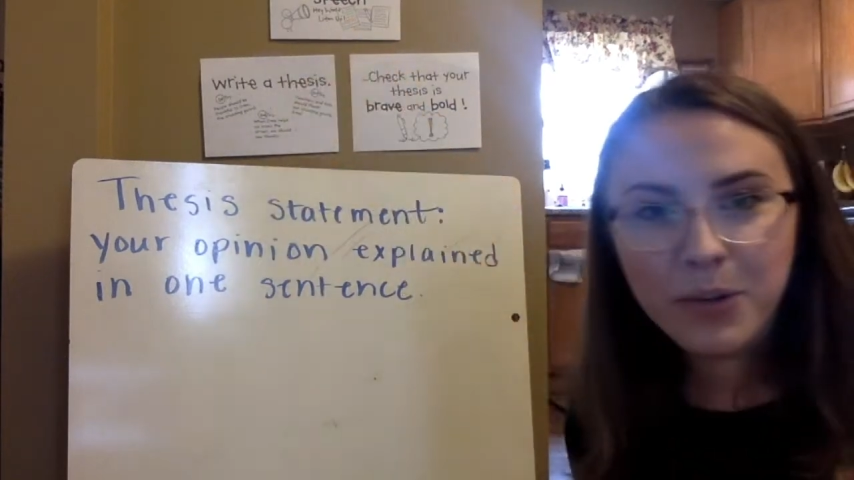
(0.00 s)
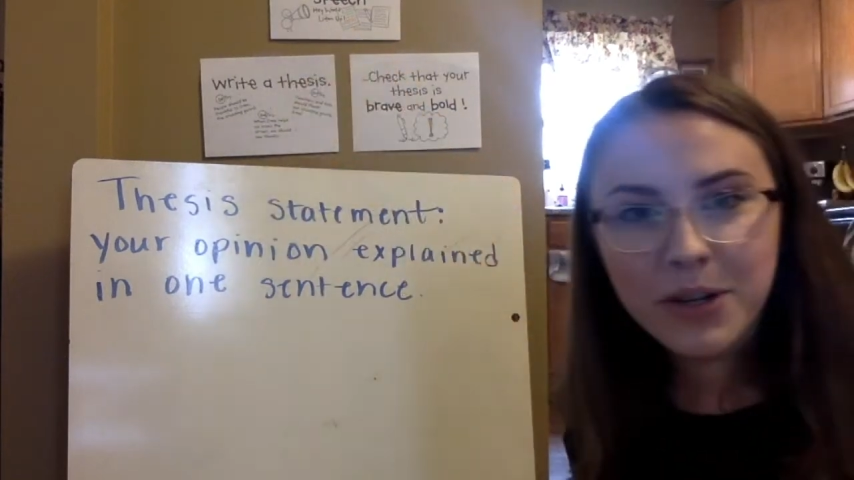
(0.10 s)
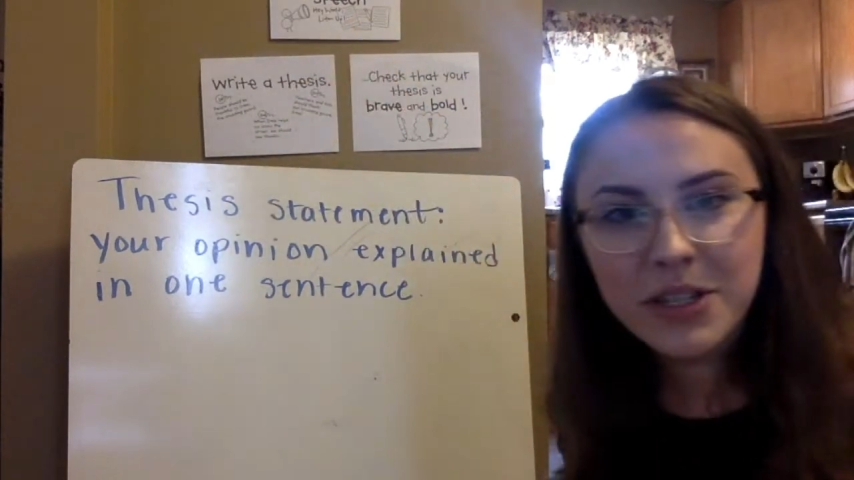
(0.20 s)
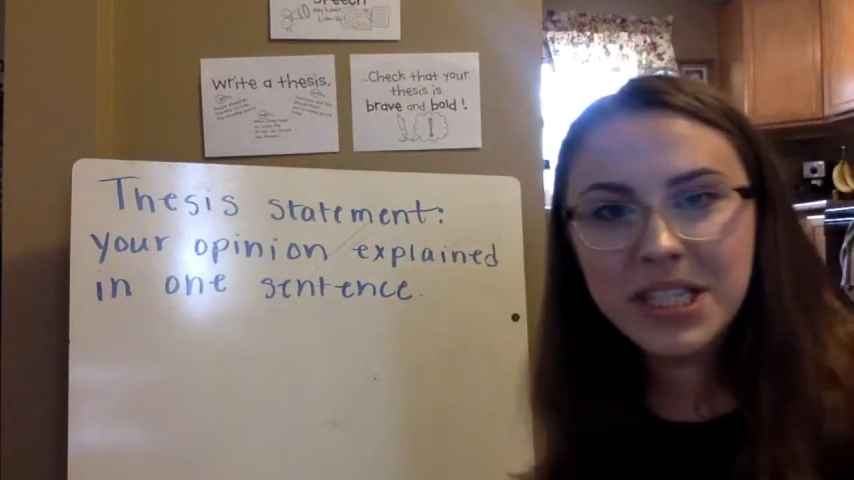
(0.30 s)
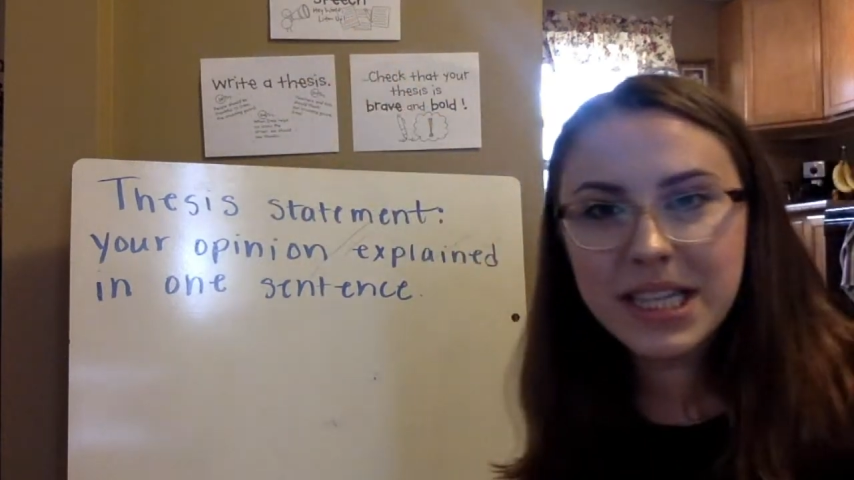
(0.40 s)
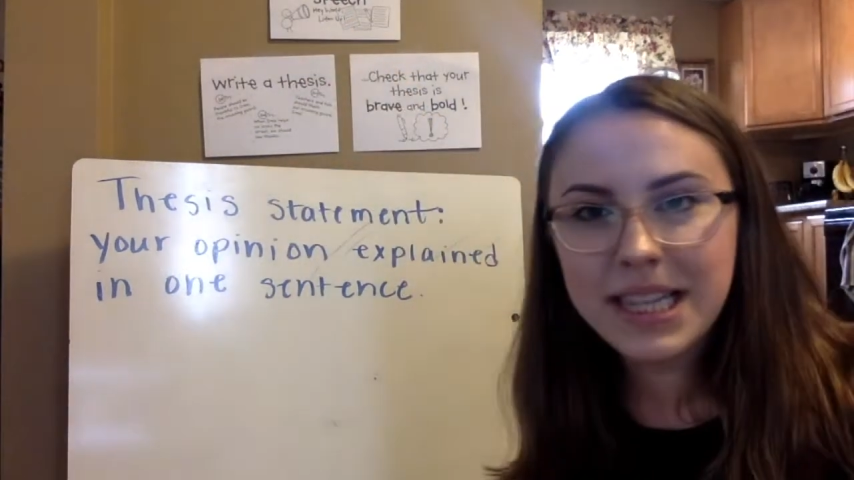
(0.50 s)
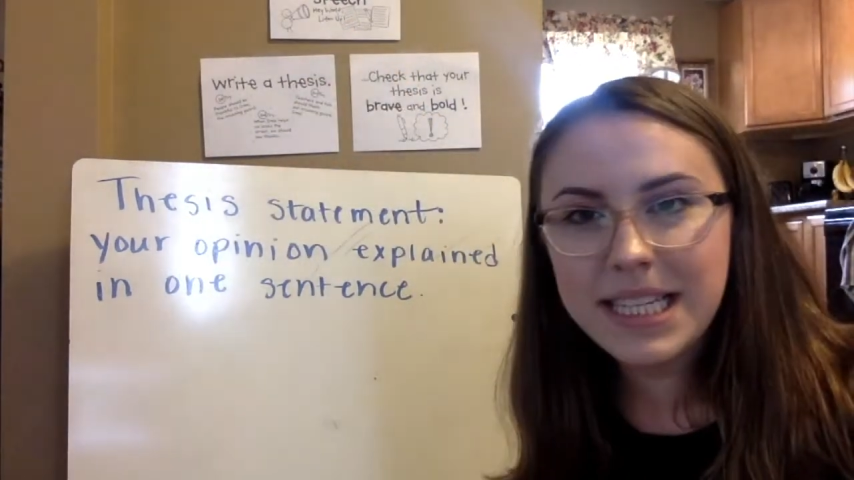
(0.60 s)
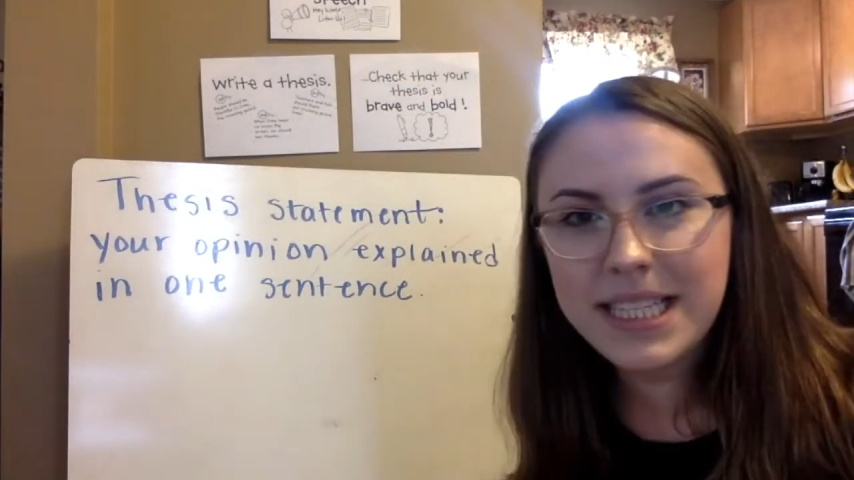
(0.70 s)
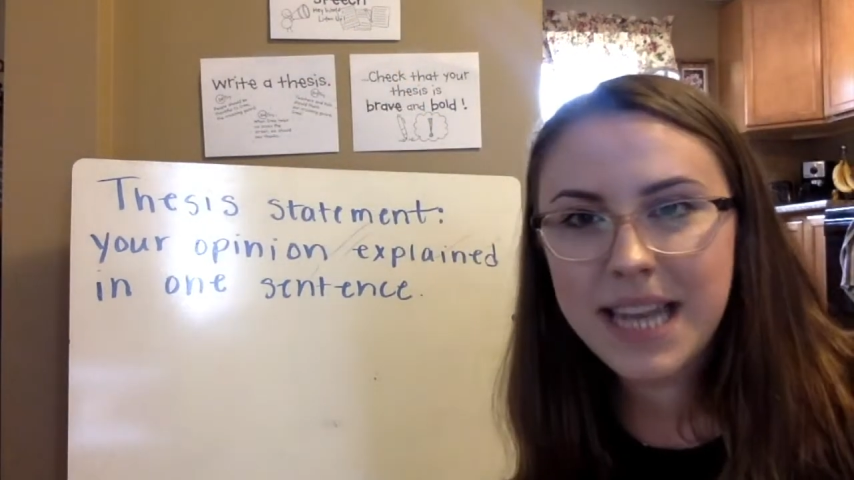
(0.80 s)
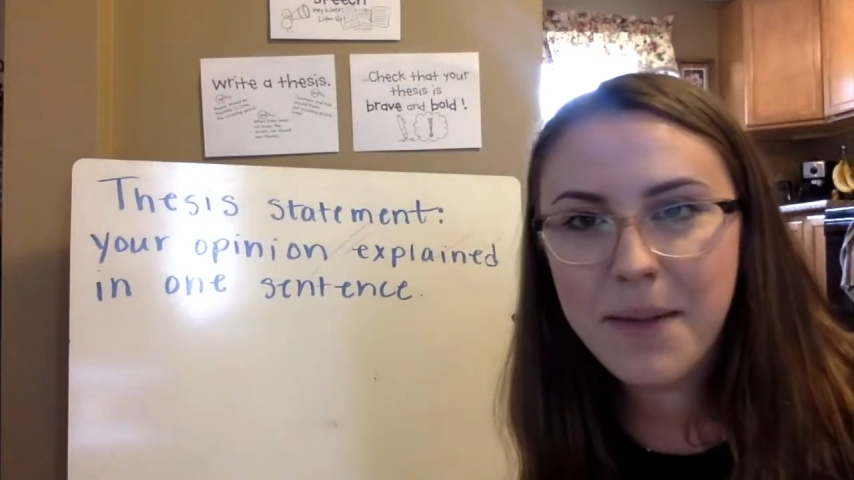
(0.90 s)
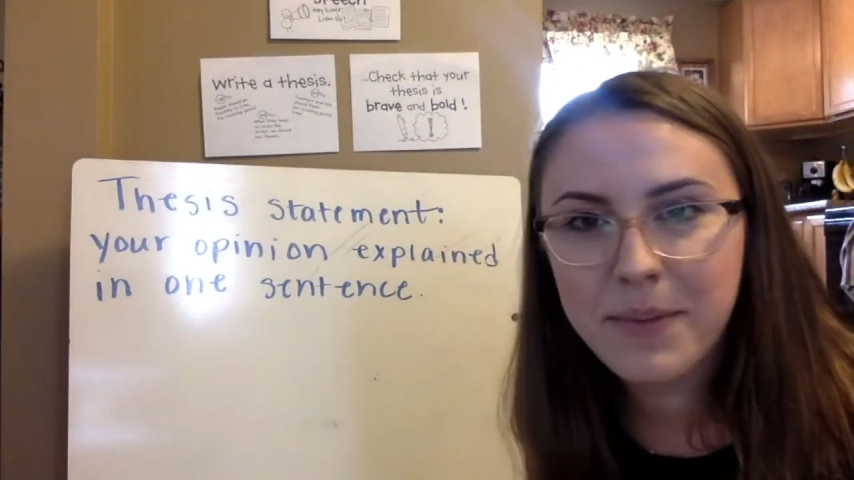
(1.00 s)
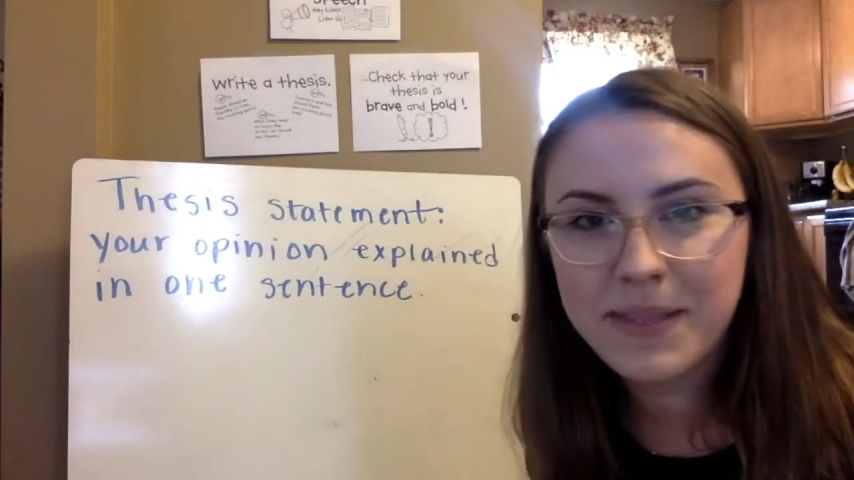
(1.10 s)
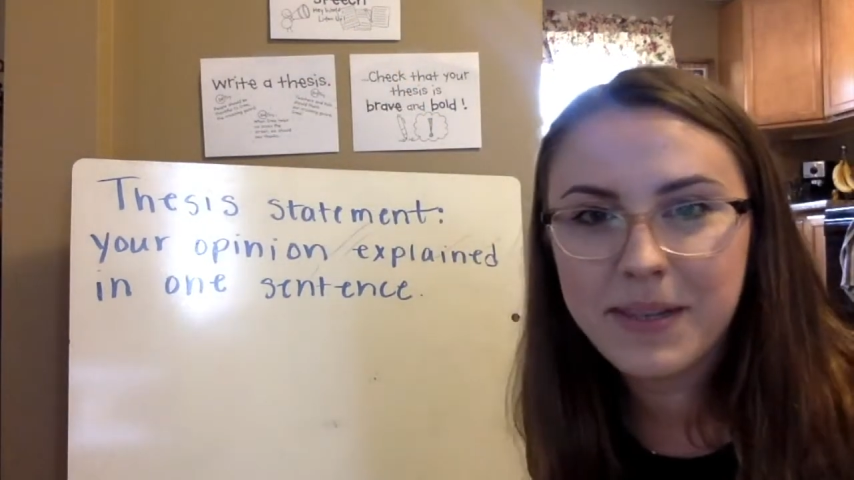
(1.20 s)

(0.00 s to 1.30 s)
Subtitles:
world, listen up is